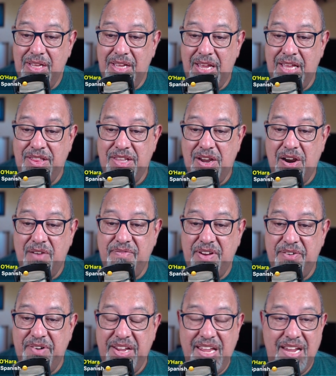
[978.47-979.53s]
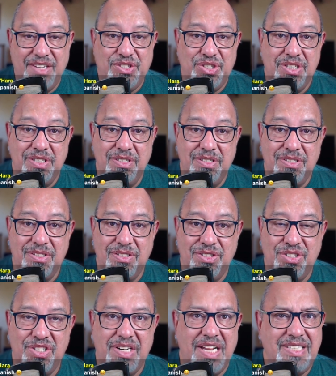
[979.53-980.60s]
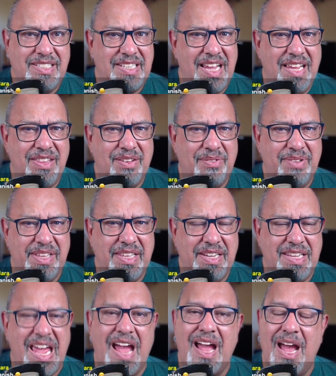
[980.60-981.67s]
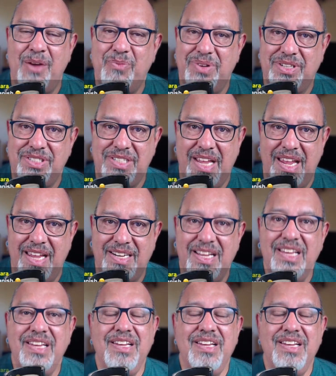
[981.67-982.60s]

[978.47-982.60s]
And there are variations. Should I say the really... Yeah, I will say it.